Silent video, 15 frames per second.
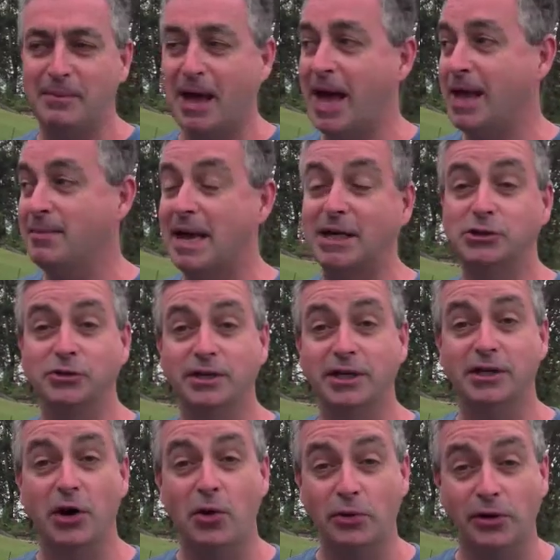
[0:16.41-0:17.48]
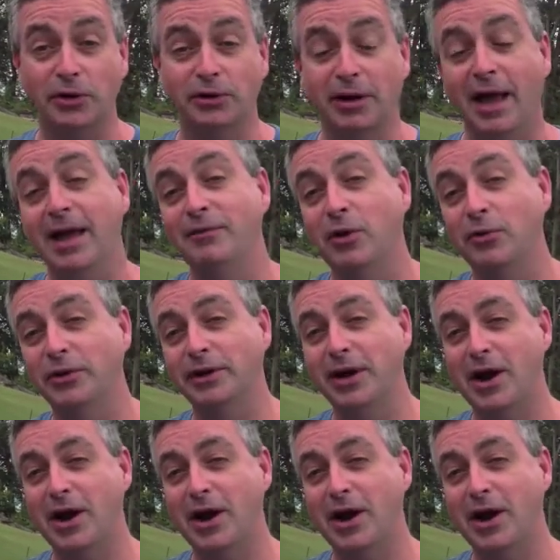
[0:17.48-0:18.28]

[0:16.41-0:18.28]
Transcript: I am actually an owner. I've owned a